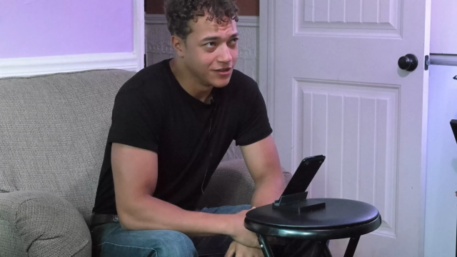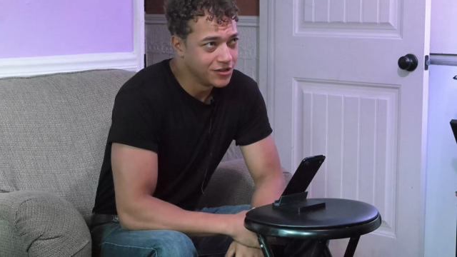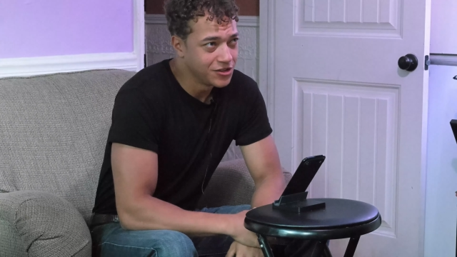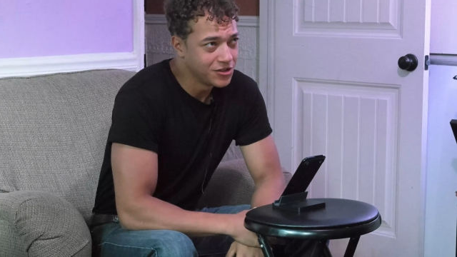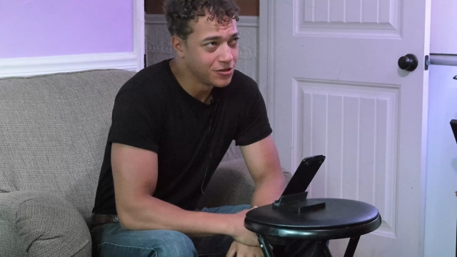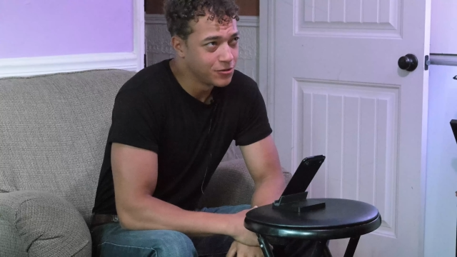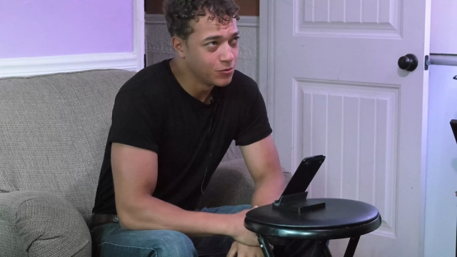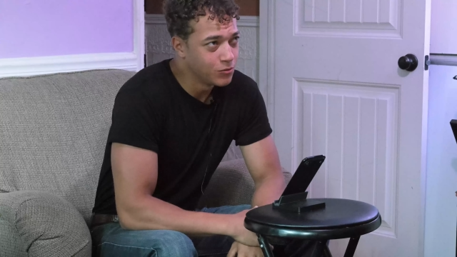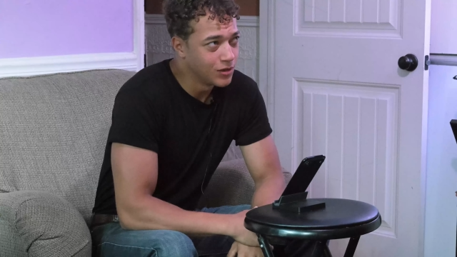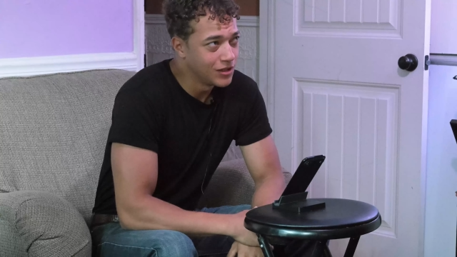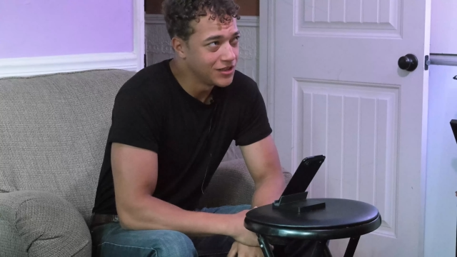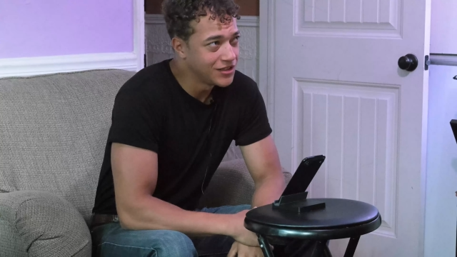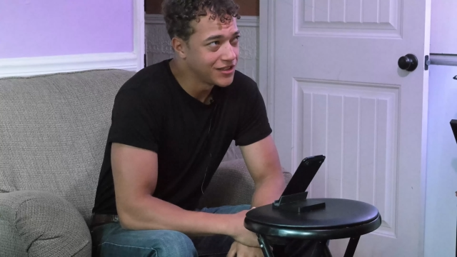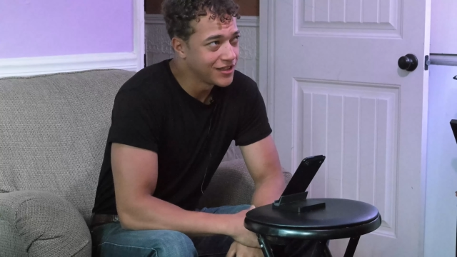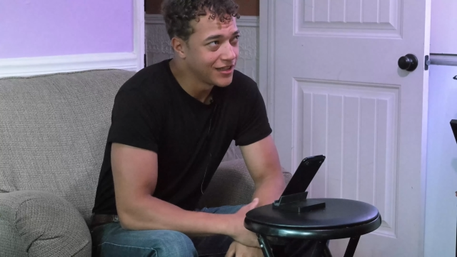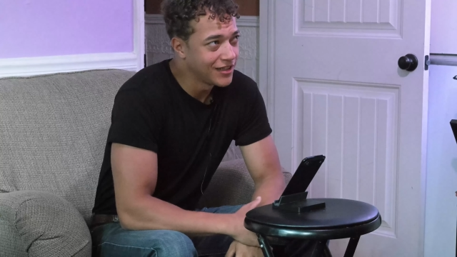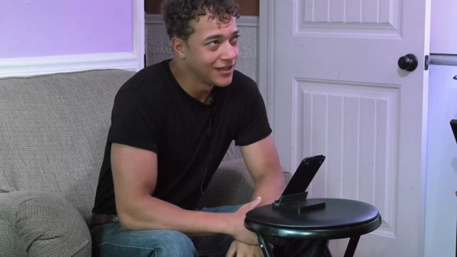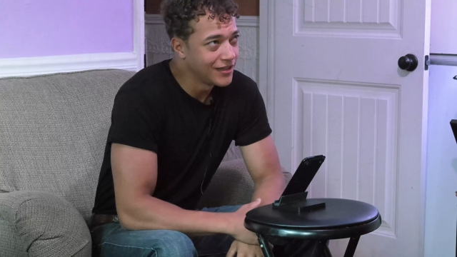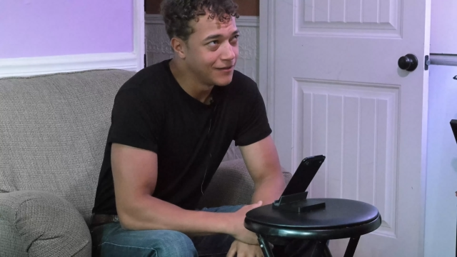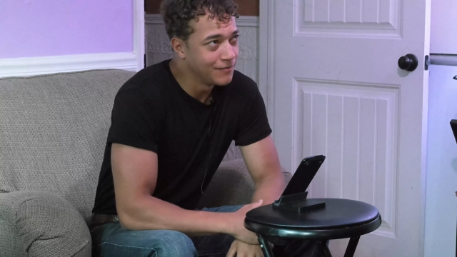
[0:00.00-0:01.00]
So what's
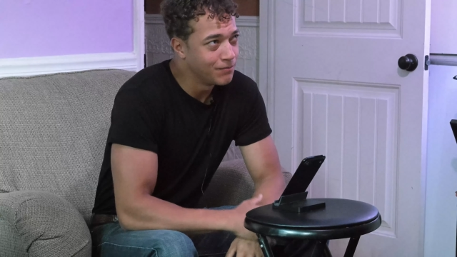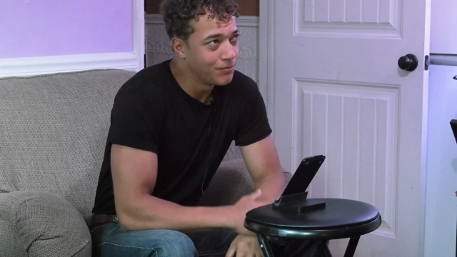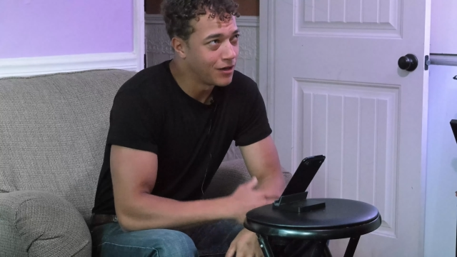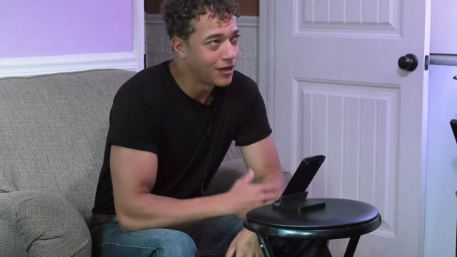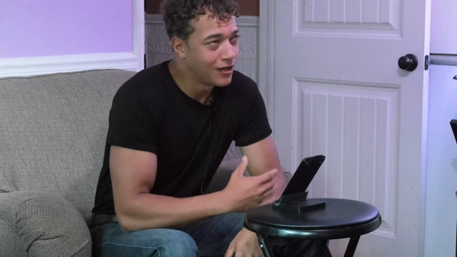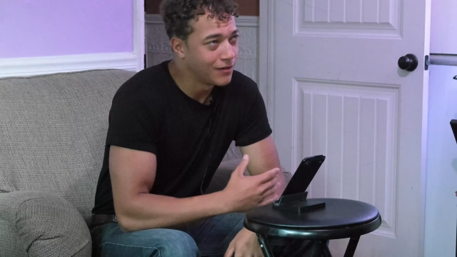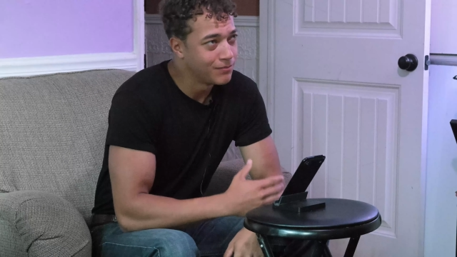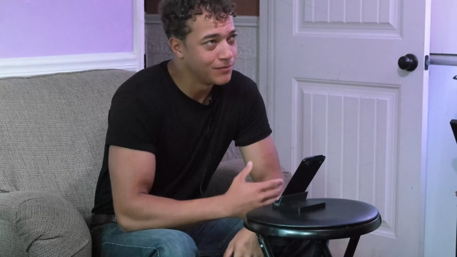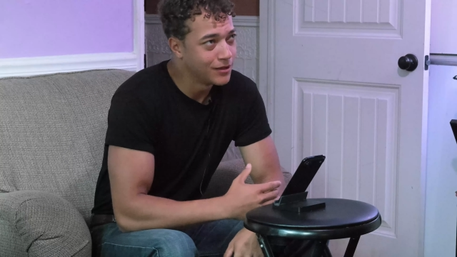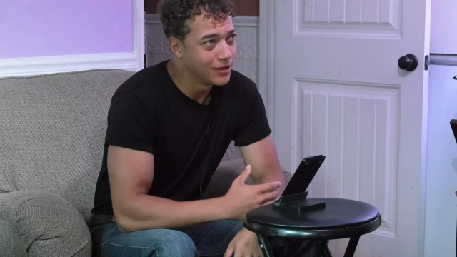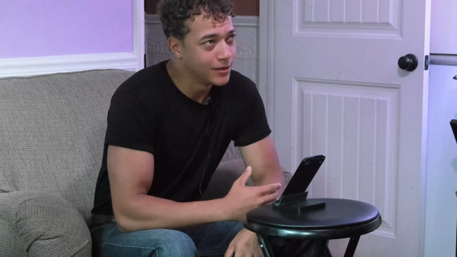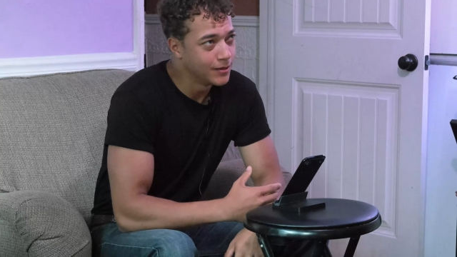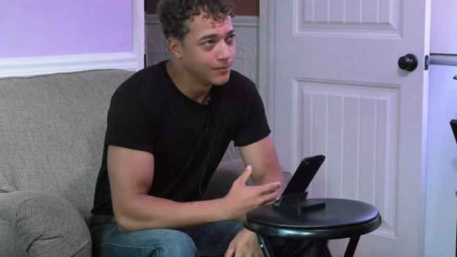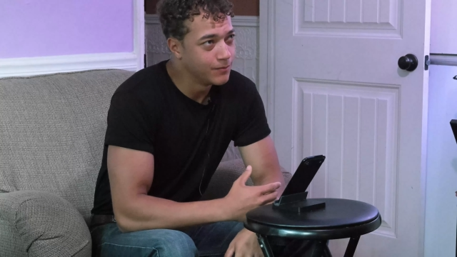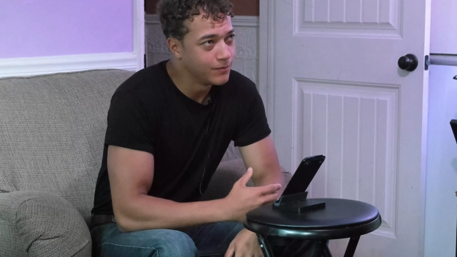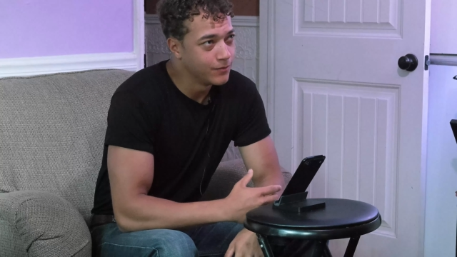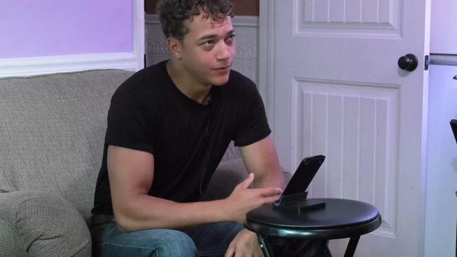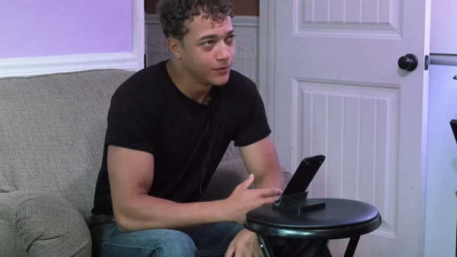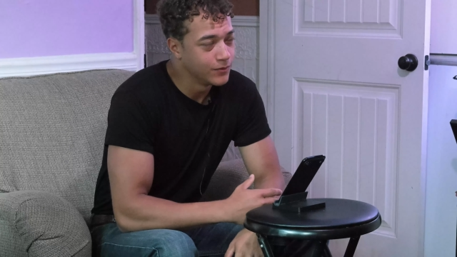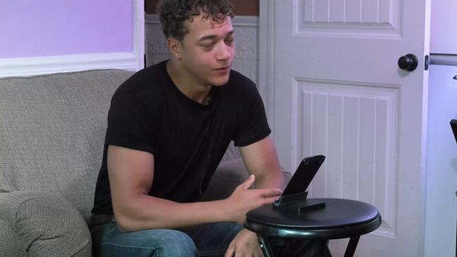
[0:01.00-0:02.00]
that pop-up
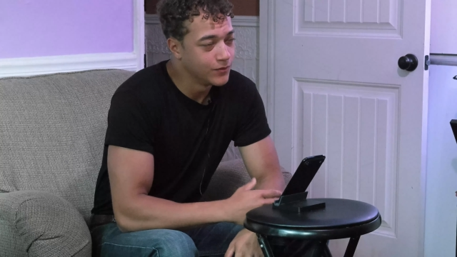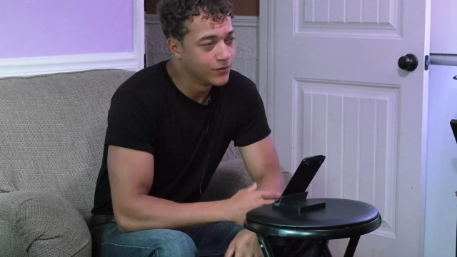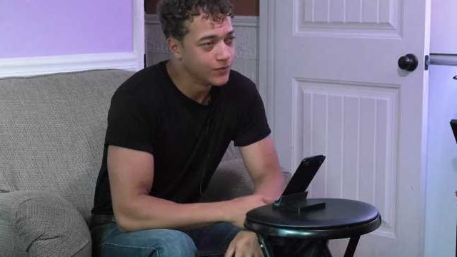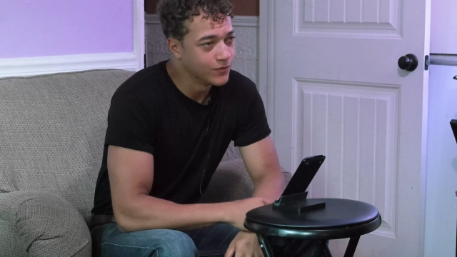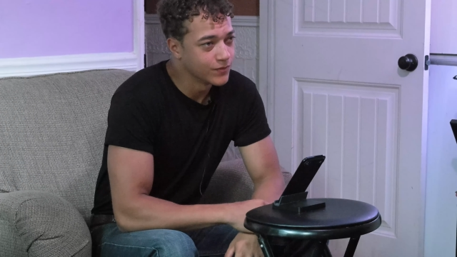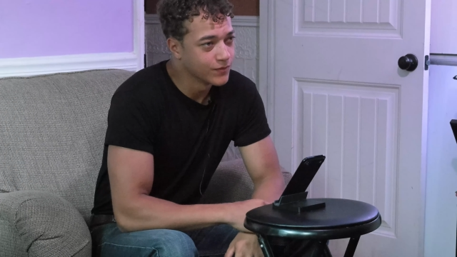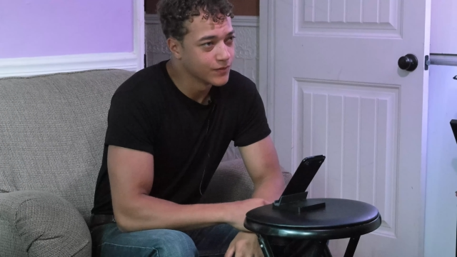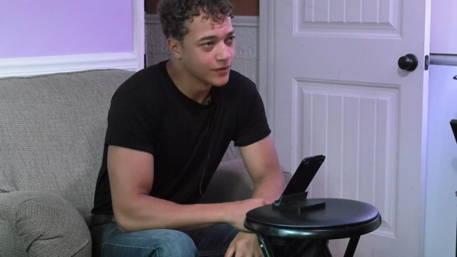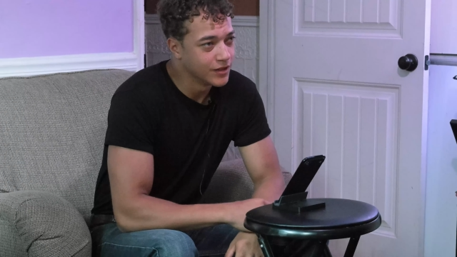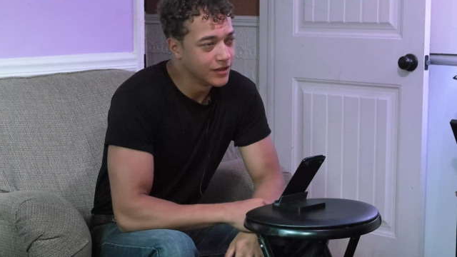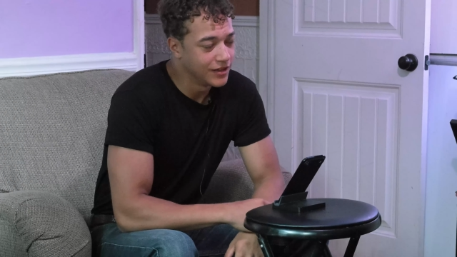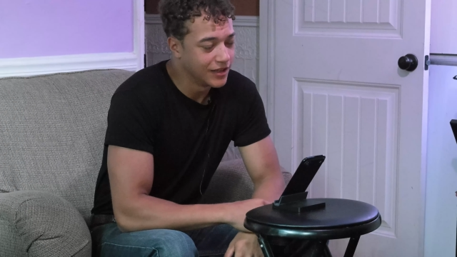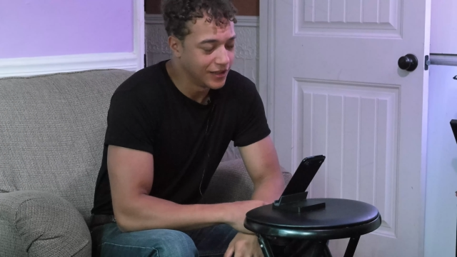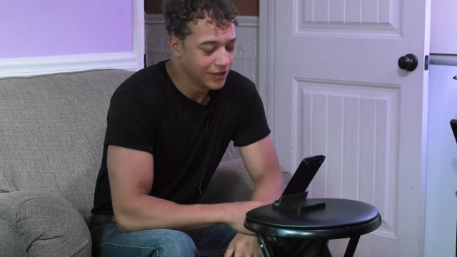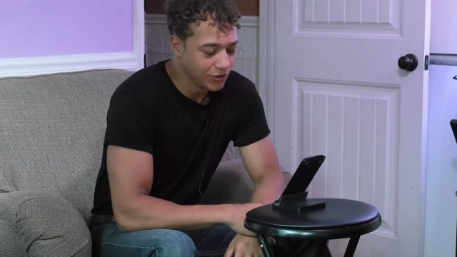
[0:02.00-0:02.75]
that